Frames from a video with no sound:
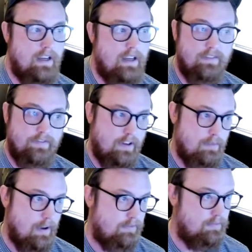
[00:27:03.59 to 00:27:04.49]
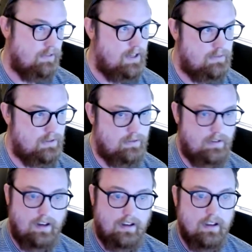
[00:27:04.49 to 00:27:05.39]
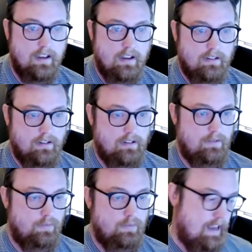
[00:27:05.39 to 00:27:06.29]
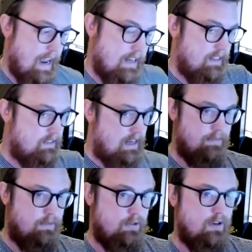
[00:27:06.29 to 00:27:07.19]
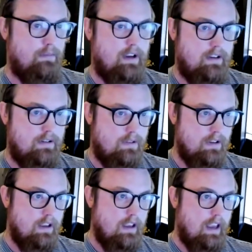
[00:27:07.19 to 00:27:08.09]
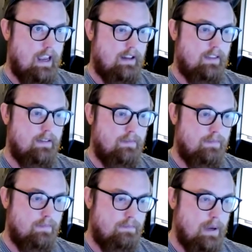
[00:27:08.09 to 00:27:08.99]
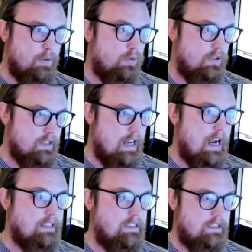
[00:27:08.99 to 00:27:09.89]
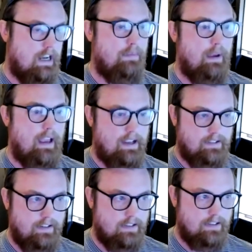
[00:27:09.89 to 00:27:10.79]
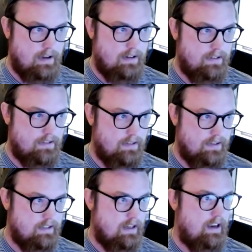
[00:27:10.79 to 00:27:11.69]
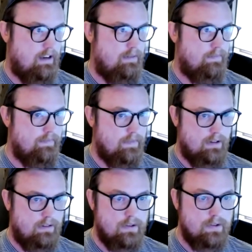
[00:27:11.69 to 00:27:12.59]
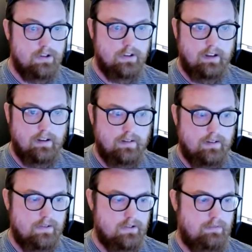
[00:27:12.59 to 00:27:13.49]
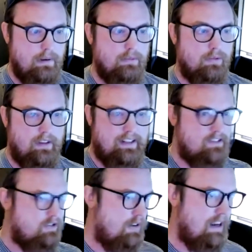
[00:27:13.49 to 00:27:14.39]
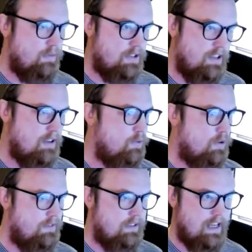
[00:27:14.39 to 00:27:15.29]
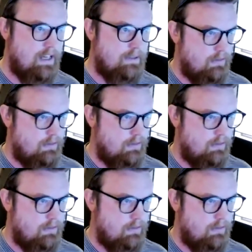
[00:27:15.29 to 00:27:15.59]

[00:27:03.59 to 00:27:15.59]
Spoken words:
Even feedback from customers were like, look, we added this item to our menu and people will not stop asking us about this item. You know, usually people go, that's great, we're selling more of these items.